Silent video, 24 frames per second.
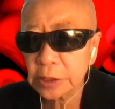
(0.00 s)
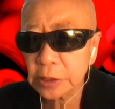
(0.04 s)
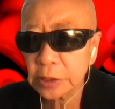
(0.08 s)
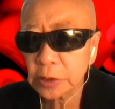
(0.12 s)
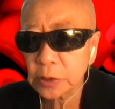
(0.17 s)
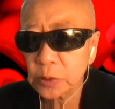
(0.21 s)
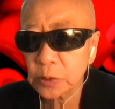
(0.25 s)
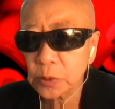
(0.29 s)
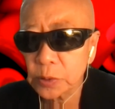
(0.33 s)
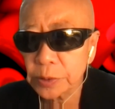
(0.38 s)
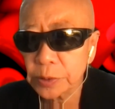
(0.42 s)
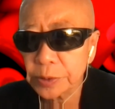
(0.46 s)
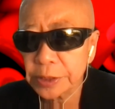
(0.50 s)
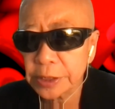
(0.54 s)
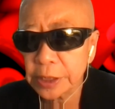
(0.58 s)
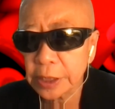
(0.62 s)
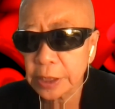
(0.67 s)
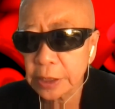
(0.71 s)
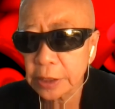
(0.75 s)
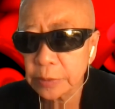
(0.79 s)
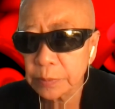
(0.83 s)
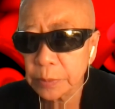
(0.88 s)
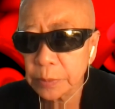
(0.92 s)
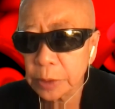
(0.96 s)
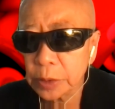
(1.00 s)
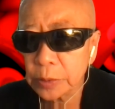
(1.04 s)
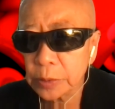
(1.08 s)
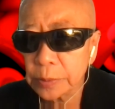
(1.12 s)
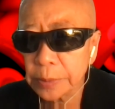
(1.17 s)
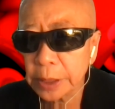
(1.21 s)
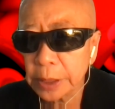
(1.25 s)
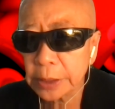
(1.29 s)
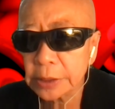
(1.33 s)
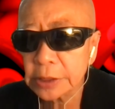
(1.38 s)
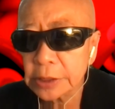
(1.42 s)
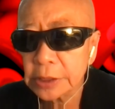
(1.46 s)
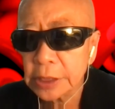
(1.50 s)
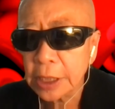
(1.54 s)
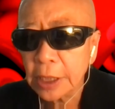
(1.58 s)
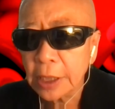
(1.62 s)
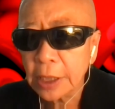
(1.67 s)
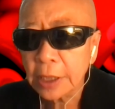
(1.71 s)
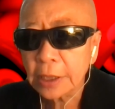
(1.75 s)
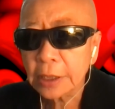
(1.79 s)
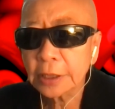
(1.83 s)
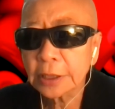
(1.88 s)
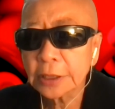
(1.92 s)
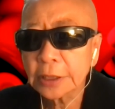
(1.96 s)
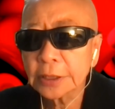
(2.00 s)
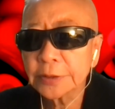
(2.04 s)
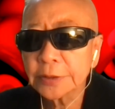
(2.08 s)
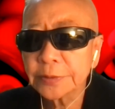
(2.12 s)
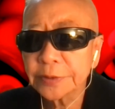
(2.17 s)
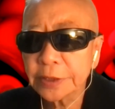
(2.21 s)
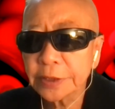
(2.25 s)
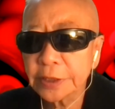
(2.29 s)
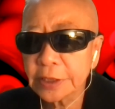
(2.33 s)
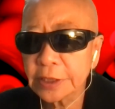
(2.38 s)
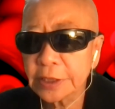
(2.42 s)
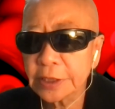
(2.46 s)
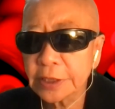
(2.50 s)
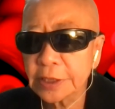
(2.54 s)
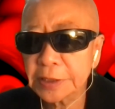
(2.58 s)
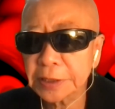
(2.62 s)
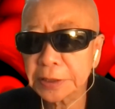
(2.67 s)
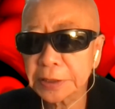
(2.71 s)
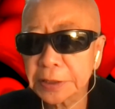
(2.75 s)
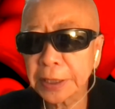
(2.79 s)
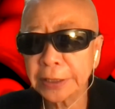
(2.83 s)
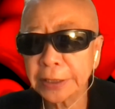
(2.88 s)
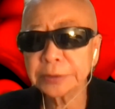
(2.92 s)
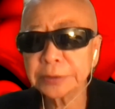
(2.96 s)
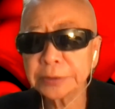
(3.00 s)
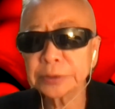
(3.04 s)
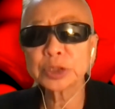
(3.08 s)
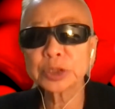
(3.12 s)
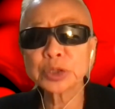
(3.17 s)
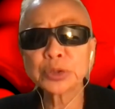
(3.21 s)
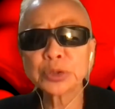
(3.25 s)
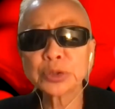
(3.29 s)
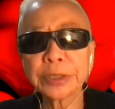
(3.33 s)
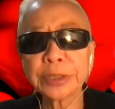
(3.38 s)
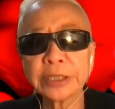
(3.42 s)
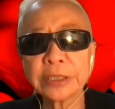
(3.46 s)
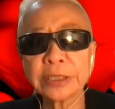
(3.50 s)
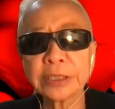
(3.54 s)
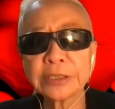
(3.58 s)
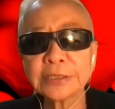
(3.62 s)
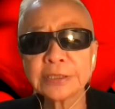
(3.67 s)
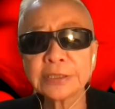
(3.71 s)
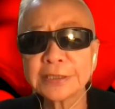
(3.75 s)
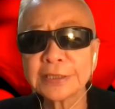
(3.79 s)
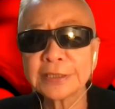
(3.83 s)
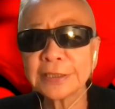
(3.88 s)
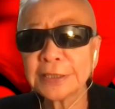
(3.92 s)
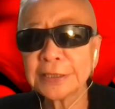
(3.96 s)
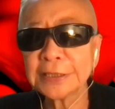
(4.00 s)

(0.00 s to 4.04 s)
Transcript: Of course, at the moment, there is a kind of trend